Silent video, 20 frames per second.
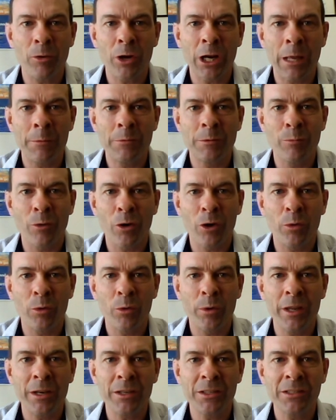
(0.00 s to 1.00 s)
My name is
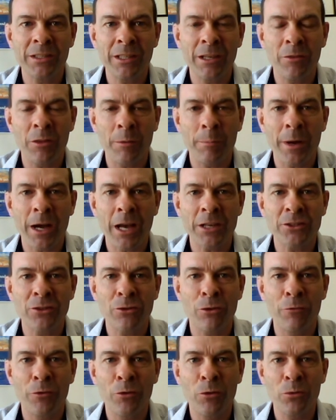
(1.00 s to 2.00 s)
Michael Hennessy. I'm the
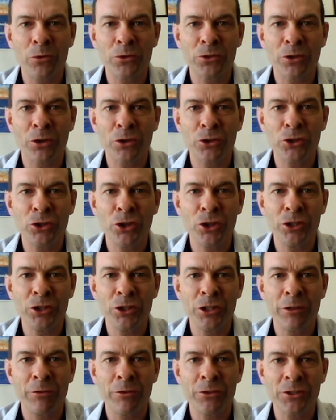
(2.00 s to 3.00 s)
pastor of Cornerstone
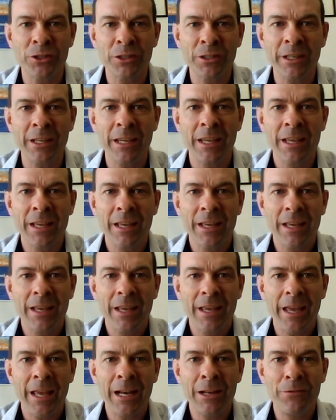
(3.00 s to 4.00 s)
Church here in Sydney,
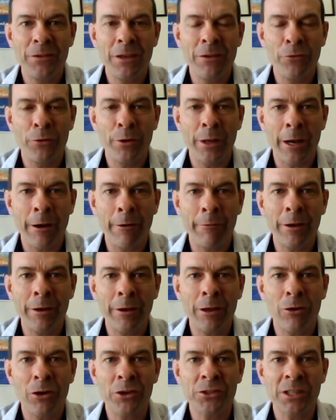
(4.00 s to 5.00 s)
and if you're ever in our
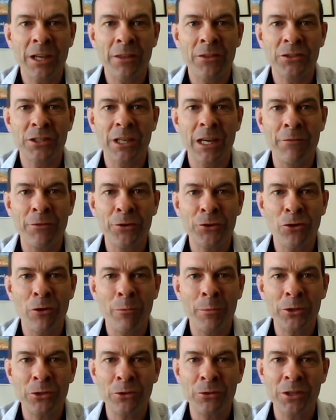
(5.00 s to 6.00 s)
area, I say this every
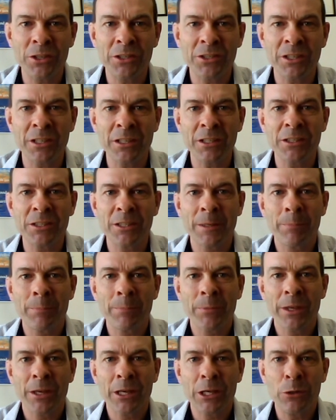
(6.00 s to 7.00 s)
time we do these things,
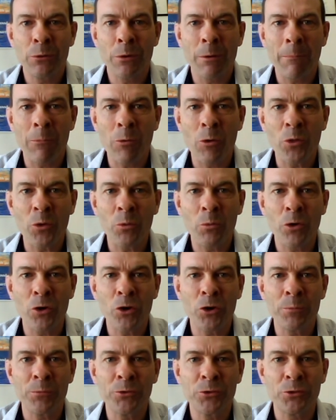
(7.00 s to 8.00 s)
you are more than
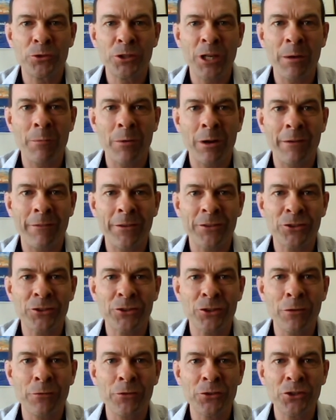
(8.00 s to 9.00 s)
welcome to attend one of our
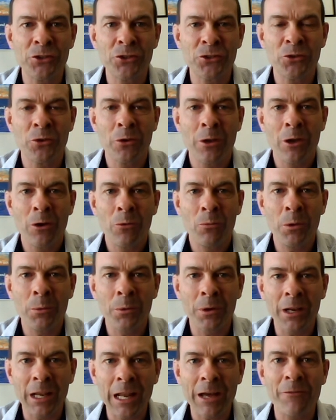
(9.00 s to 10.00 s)
services. We
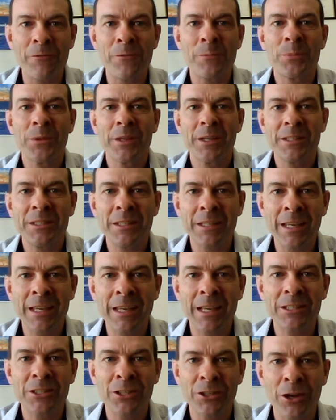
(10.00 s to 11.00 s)
would love to
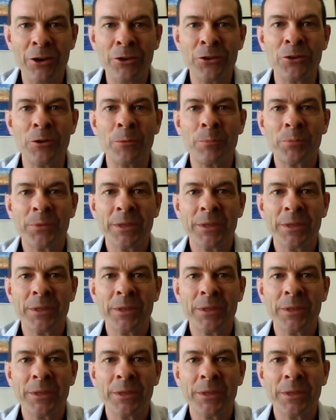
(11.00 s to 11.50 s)
get to know you.